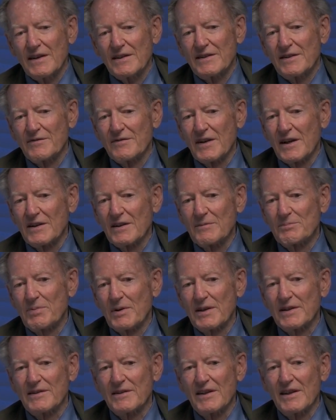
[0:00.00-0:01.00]

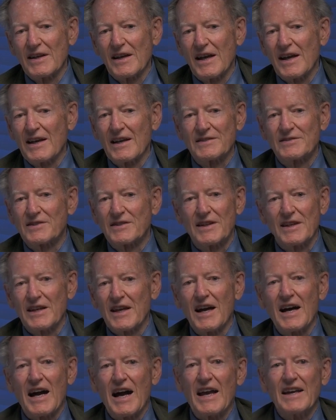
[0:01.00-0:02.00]
developing the SDI.
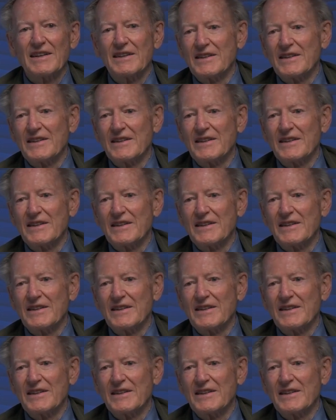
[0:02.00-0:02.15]
I